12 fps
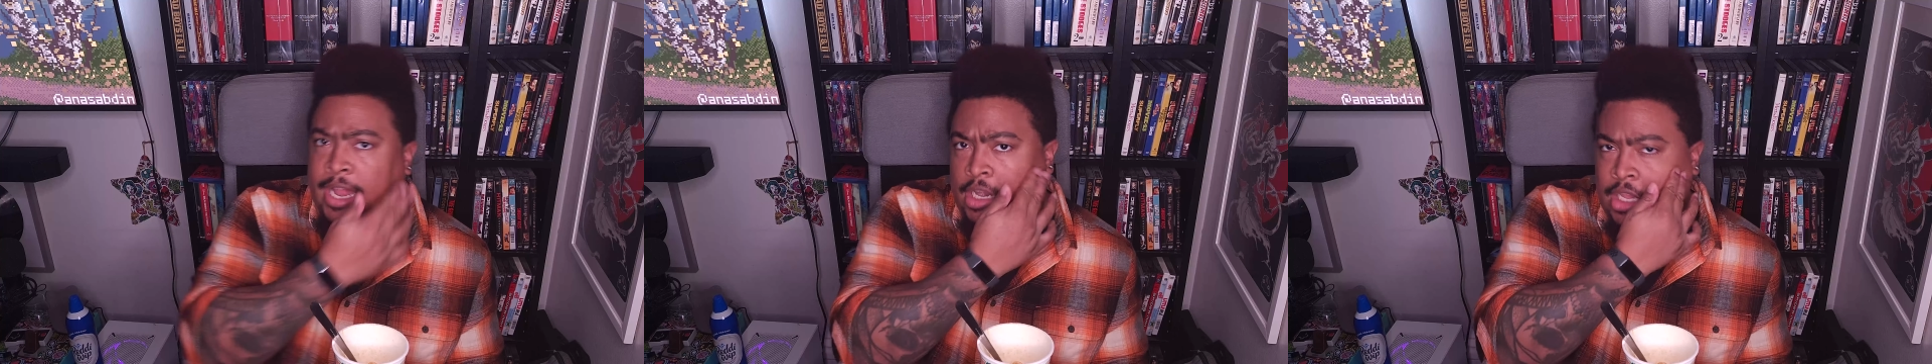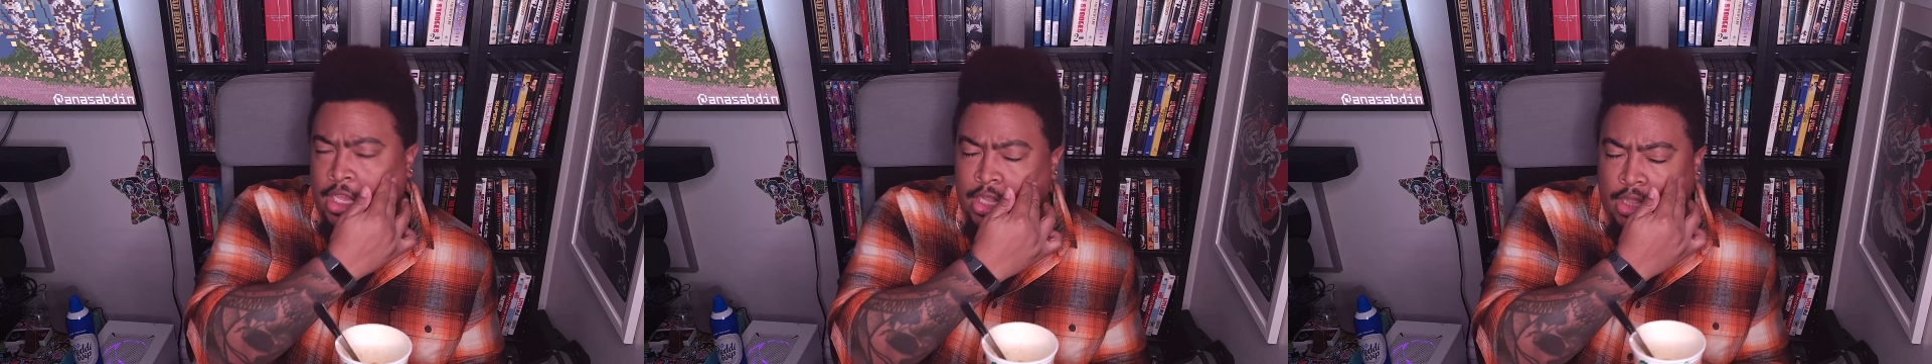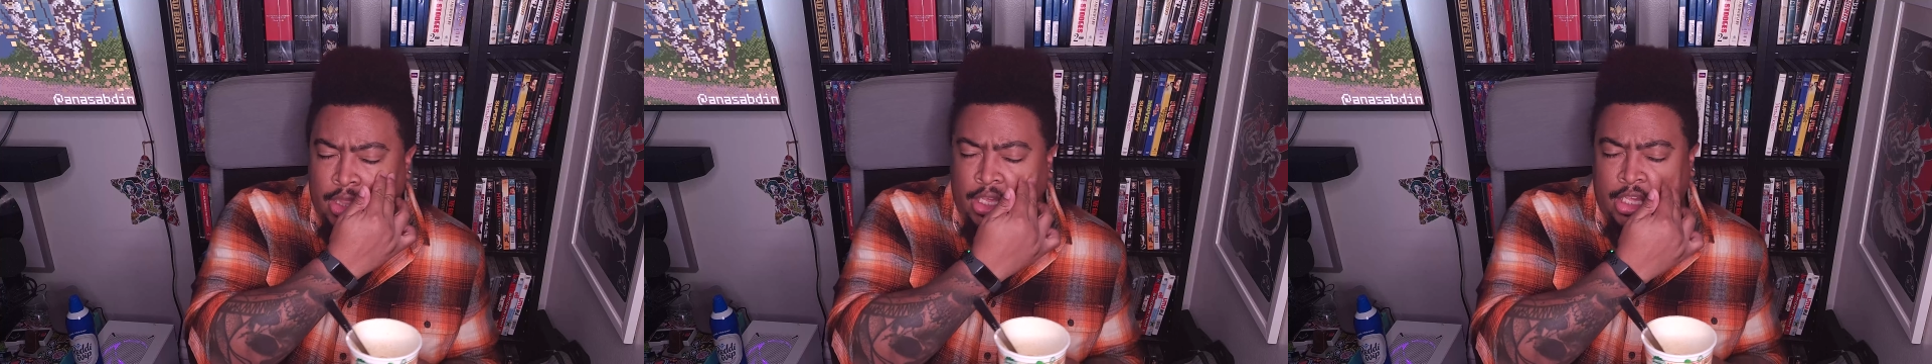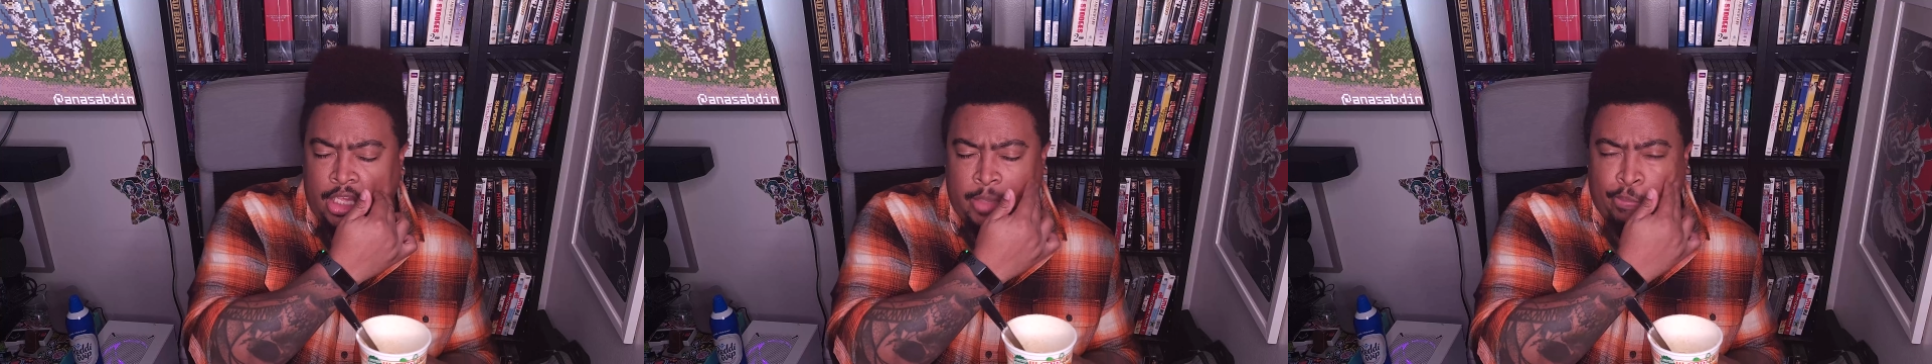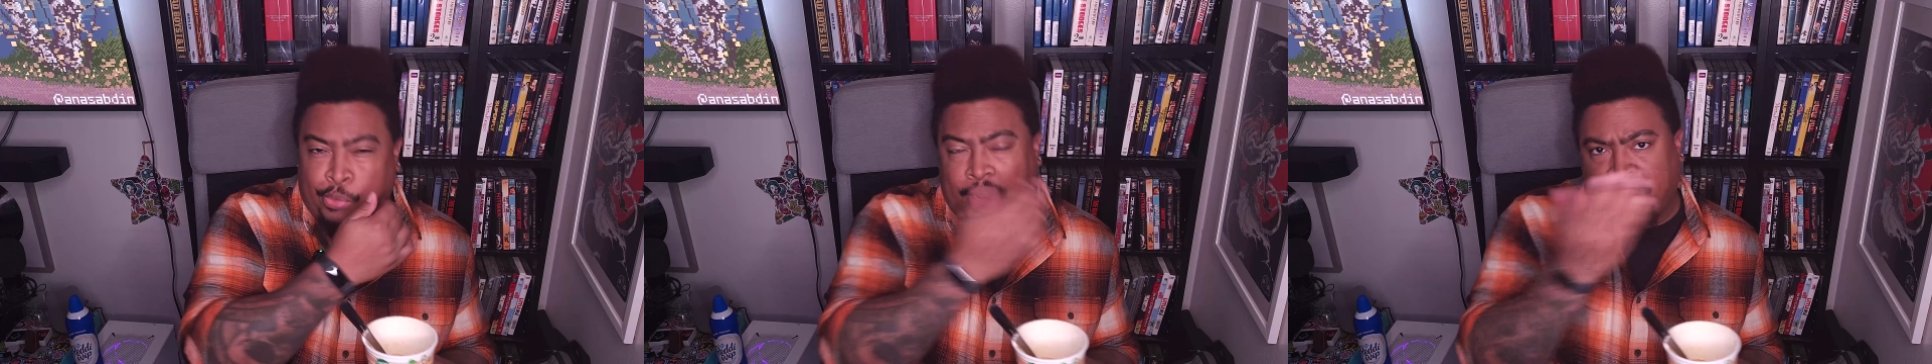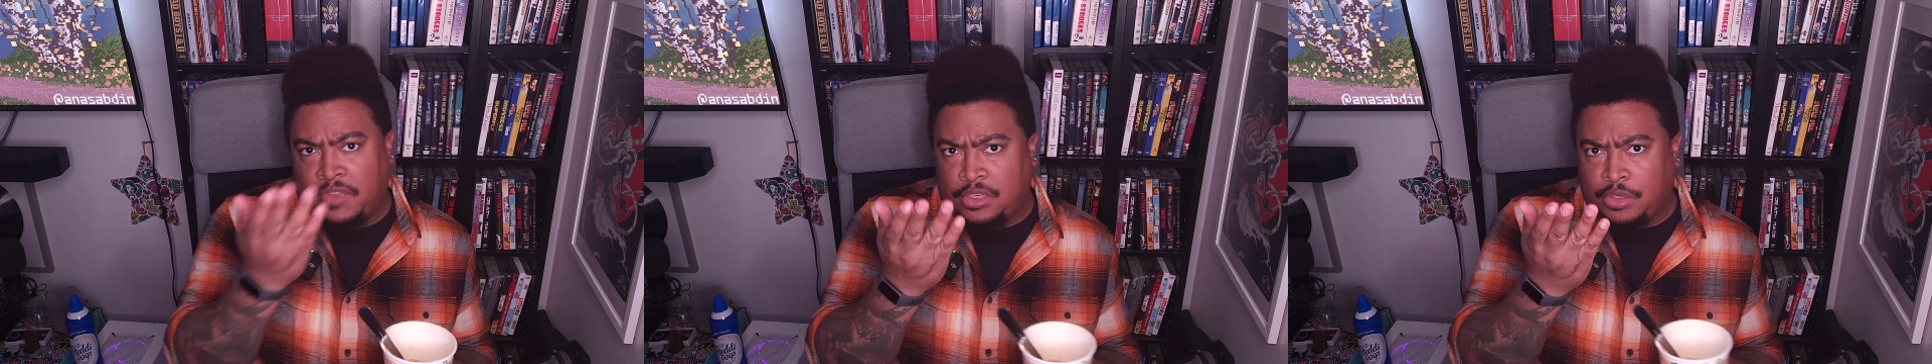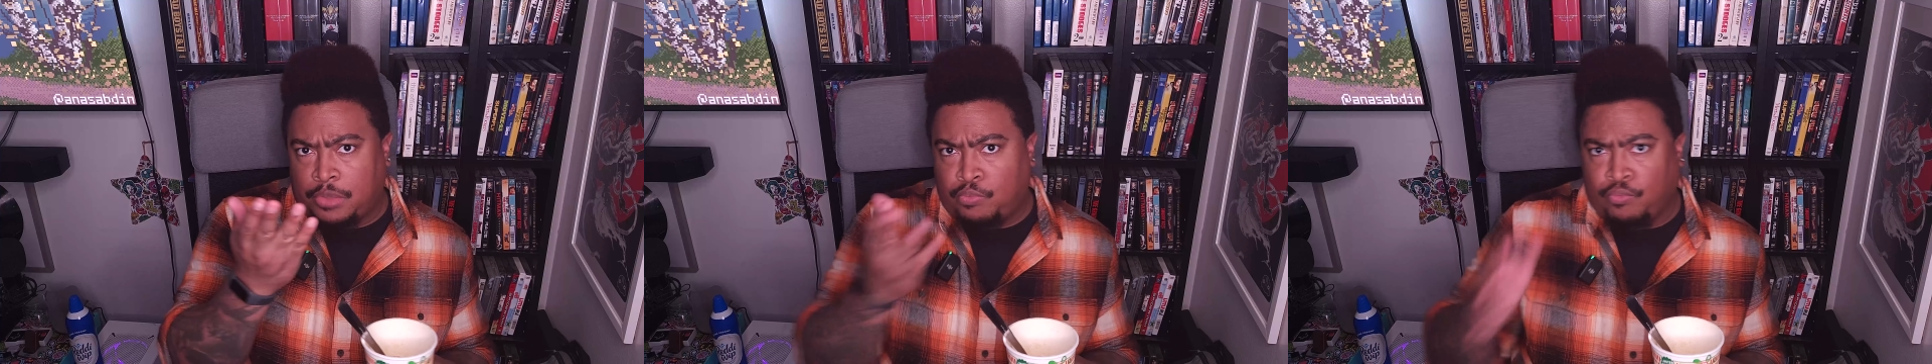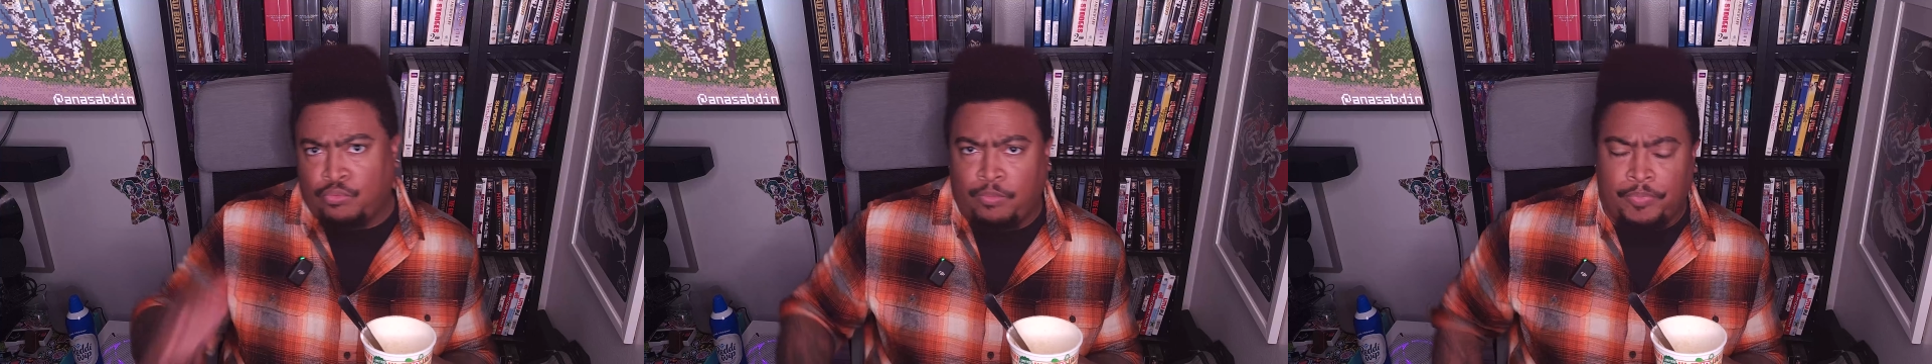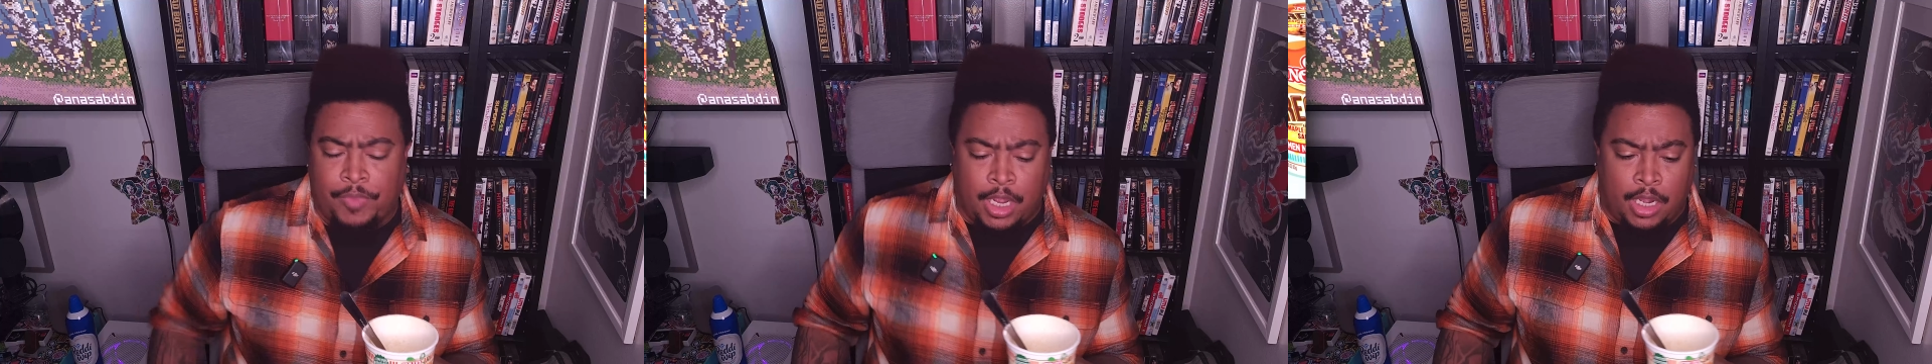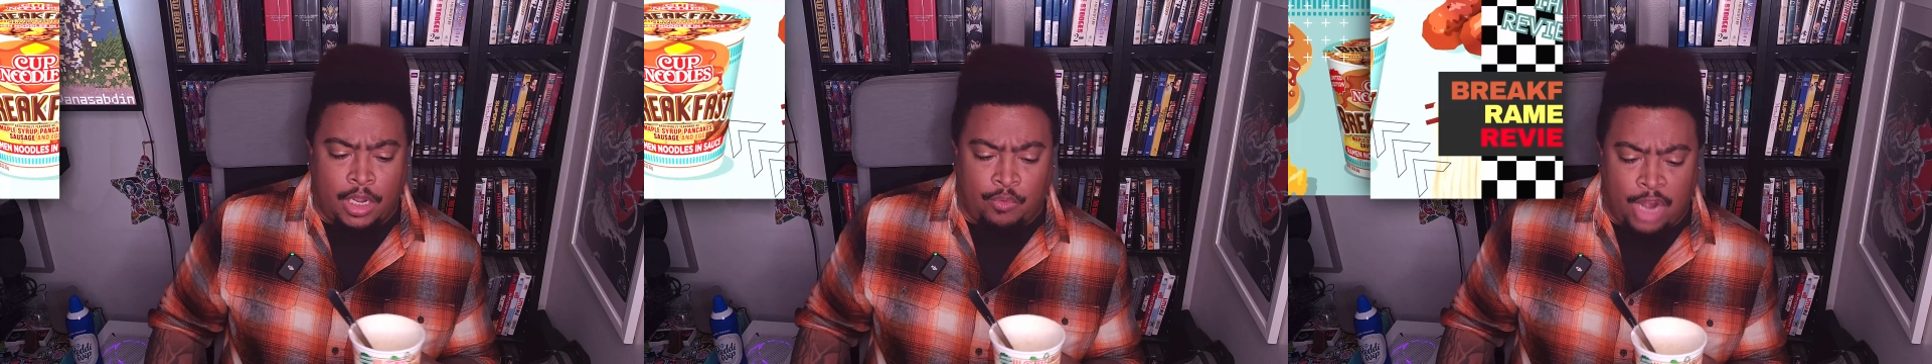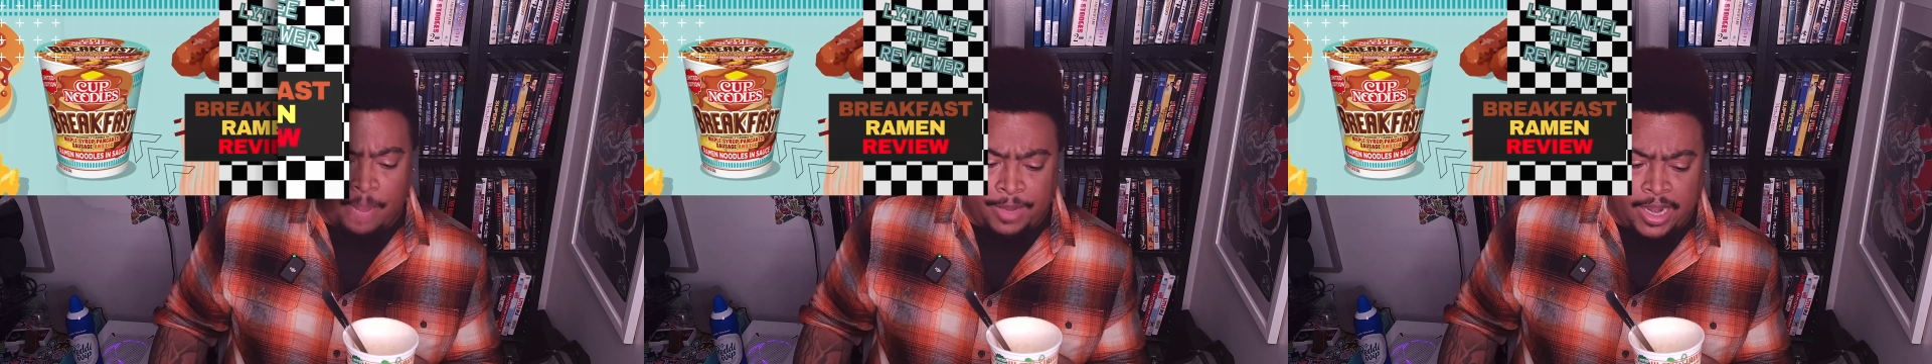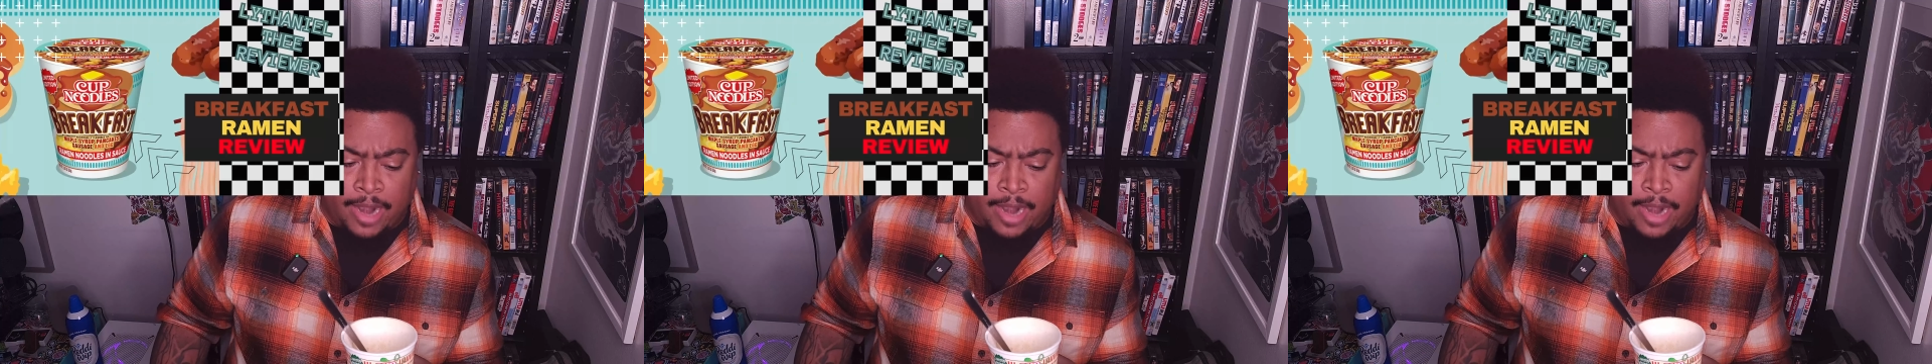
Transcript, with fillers: I did the breakfast uh, ramen. And